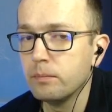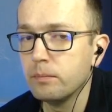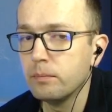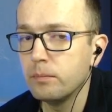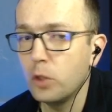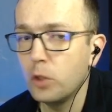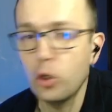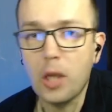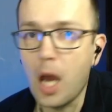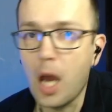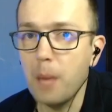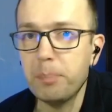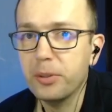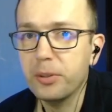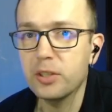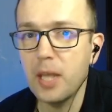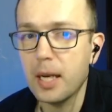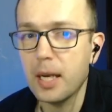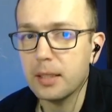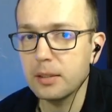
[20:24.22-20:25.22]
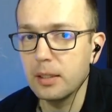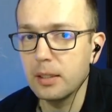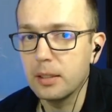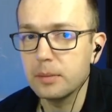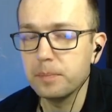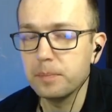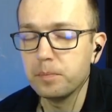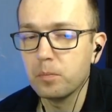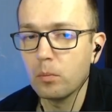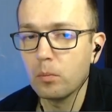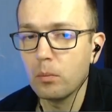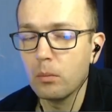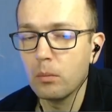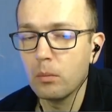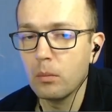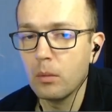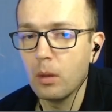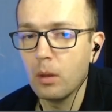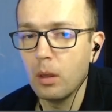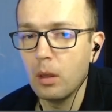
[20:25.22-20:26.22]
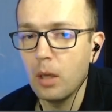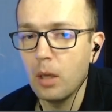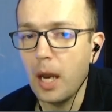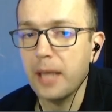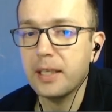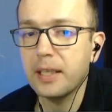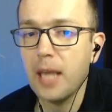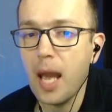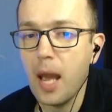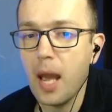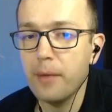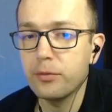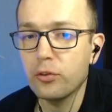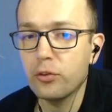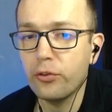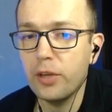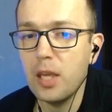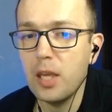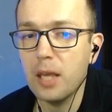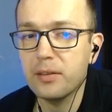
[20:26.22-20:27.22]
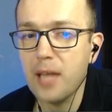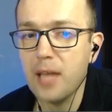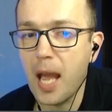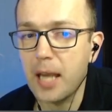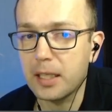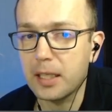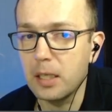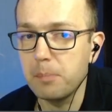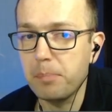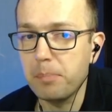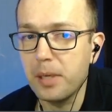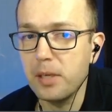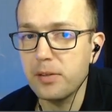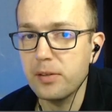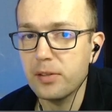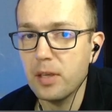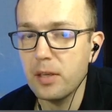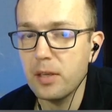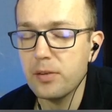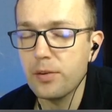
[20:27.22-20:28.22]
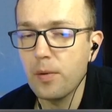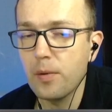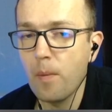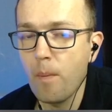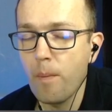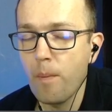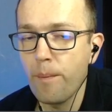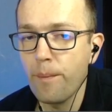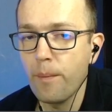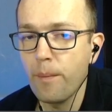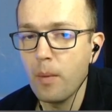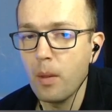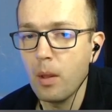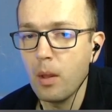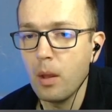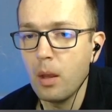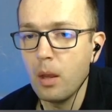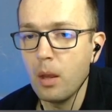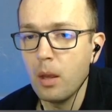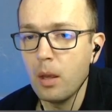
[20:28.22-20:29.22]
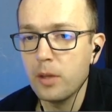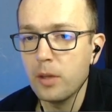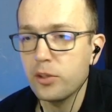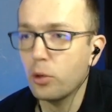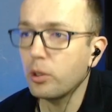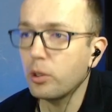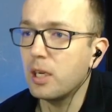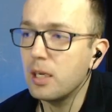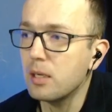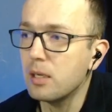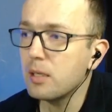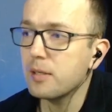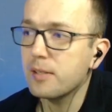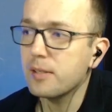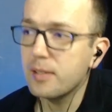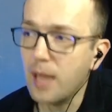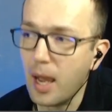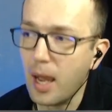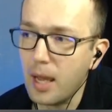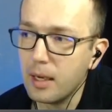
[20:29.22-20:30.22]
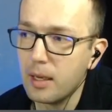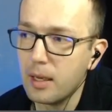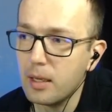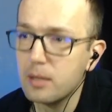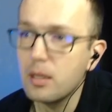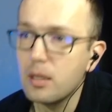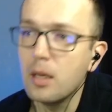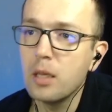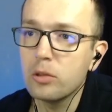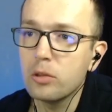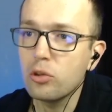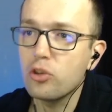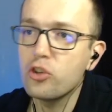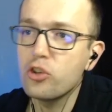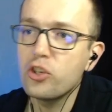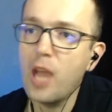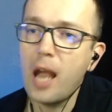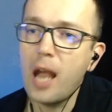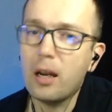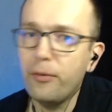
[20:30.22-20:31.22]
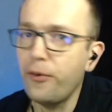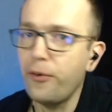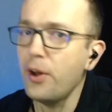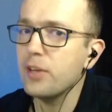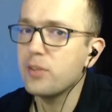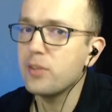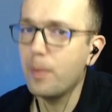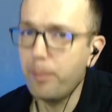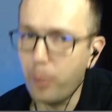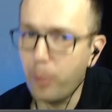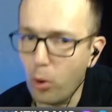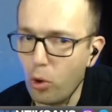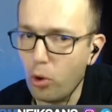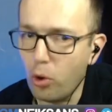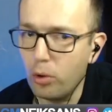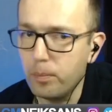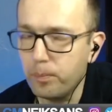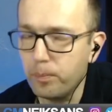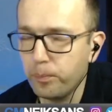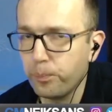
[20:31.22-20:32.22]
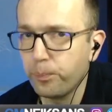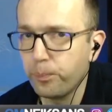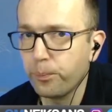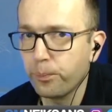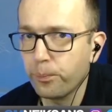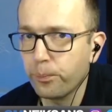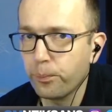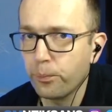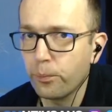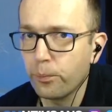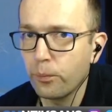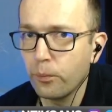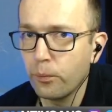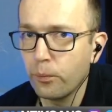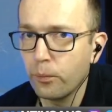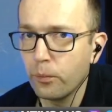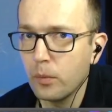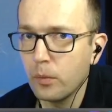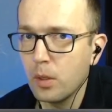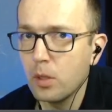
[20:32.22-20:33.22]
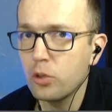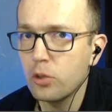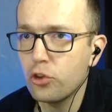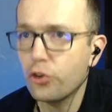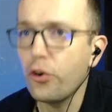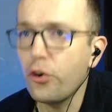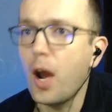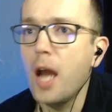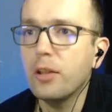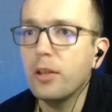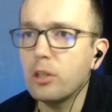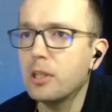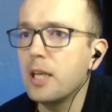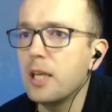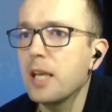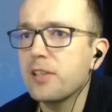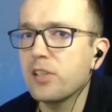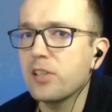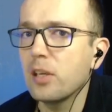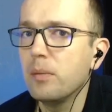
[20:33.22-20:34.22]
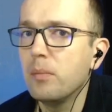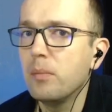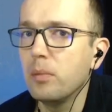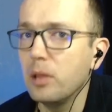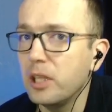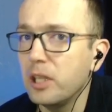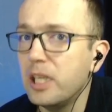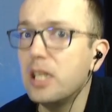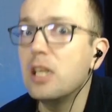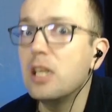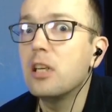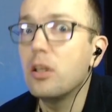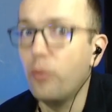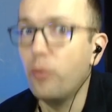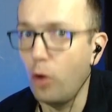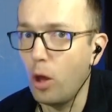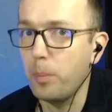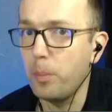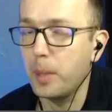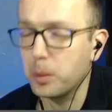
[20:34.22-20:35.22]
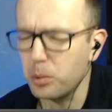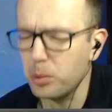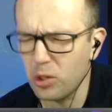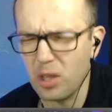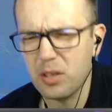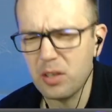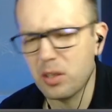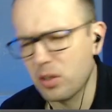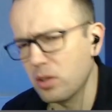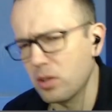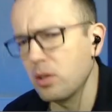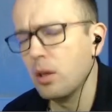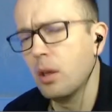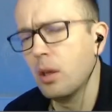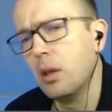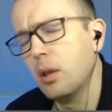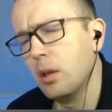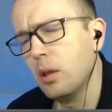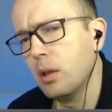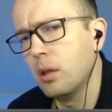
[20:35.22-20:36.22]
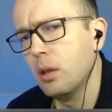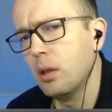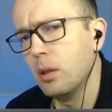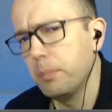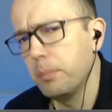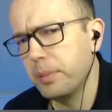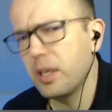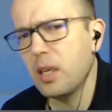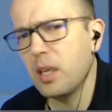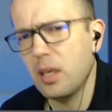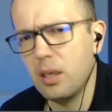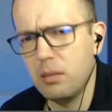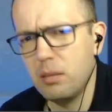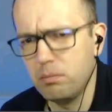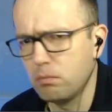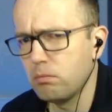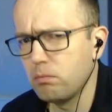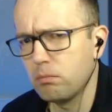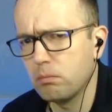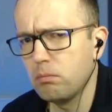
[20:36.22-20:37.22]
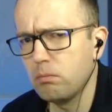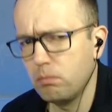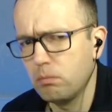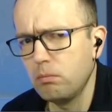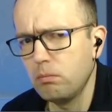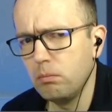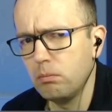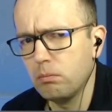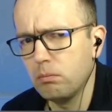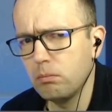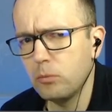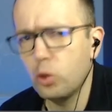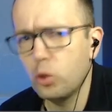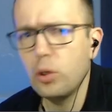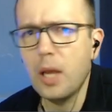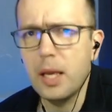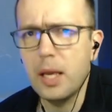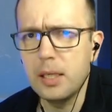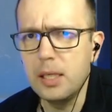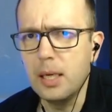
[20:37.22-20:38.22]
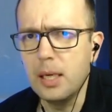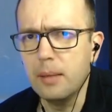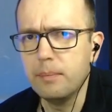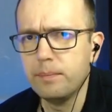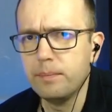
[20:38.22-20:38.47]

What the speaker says: You can't protect it. I have 3 attacking pieces. So he decided to sacrifice the pawn. Try to get some lead in development, which is pretty good idea.